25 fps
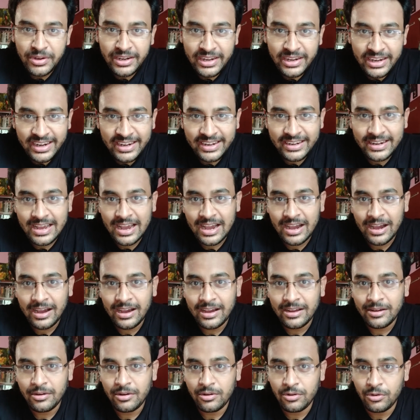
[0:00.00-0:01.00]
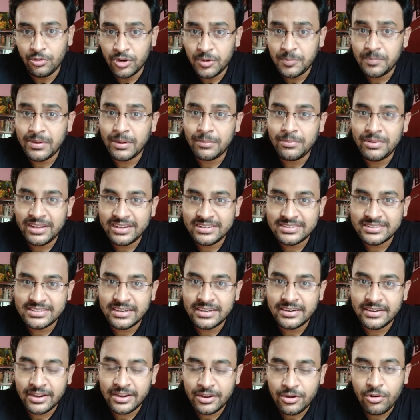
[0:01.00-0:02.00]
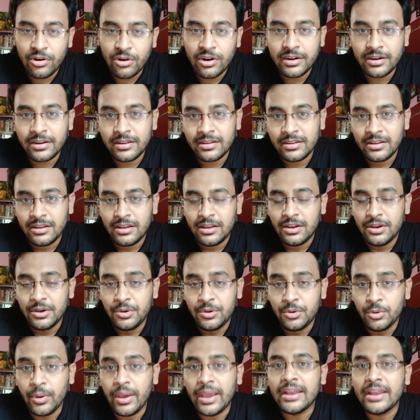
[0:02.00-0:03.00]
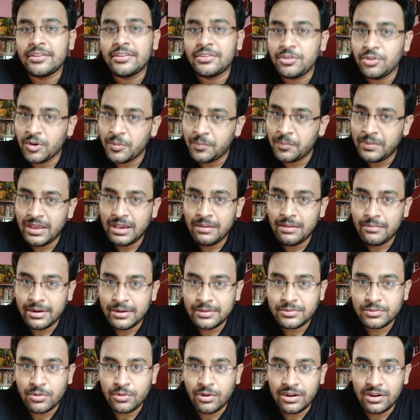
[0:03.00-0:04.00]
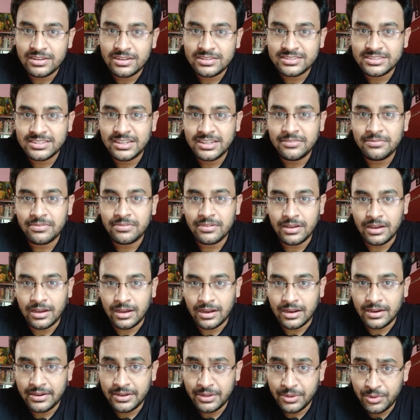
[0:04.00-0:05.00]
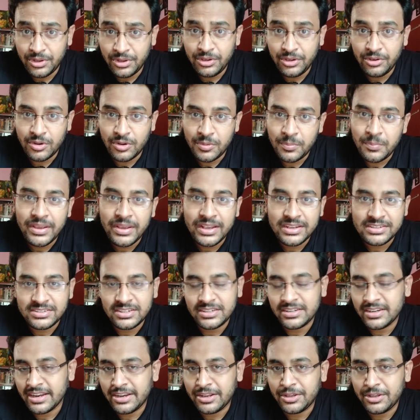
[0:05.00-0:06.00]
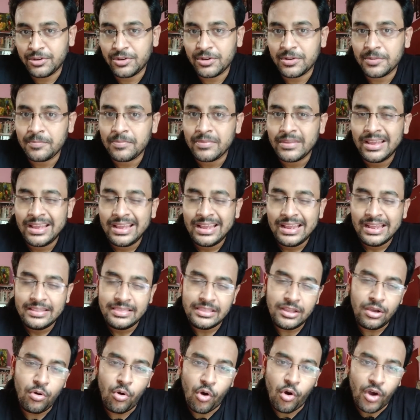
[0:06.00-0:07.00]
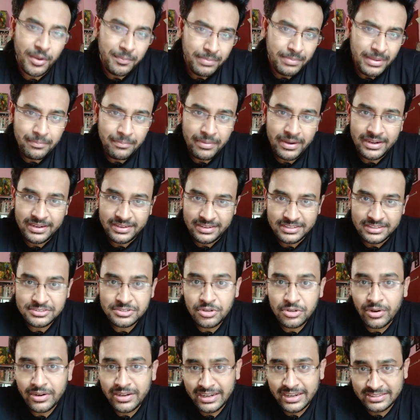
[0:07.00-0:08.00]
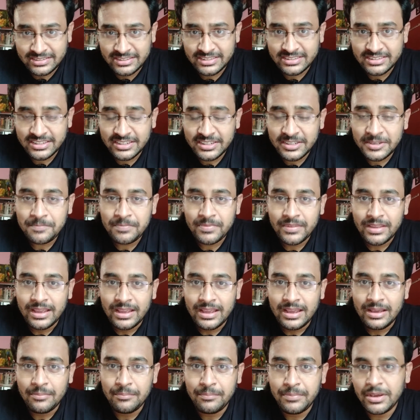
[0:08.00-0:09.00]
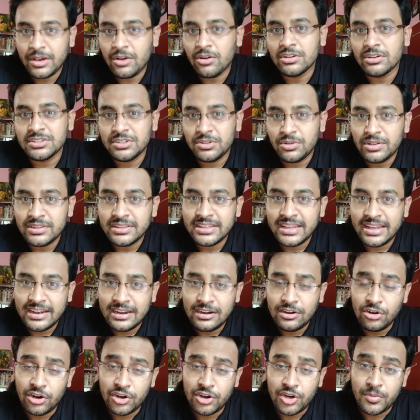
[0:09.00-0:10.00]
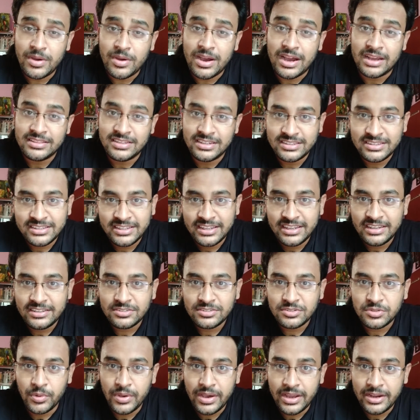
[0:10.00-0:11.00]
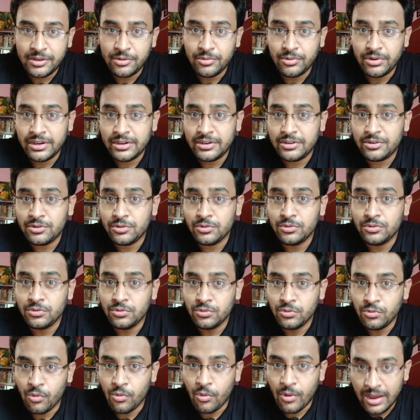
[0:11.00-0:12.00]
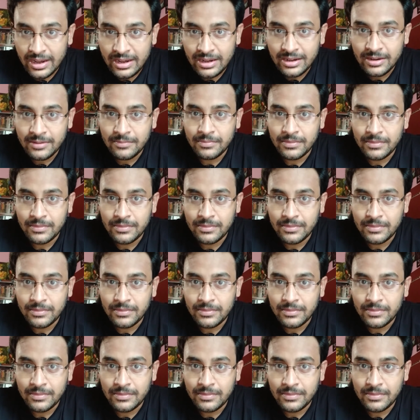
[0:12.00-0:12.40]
need a good publication record to ensure PMRF scholarship during your PhD tenure? Now on paper it is not necessary, because you know there are a lot of other things where you need to do well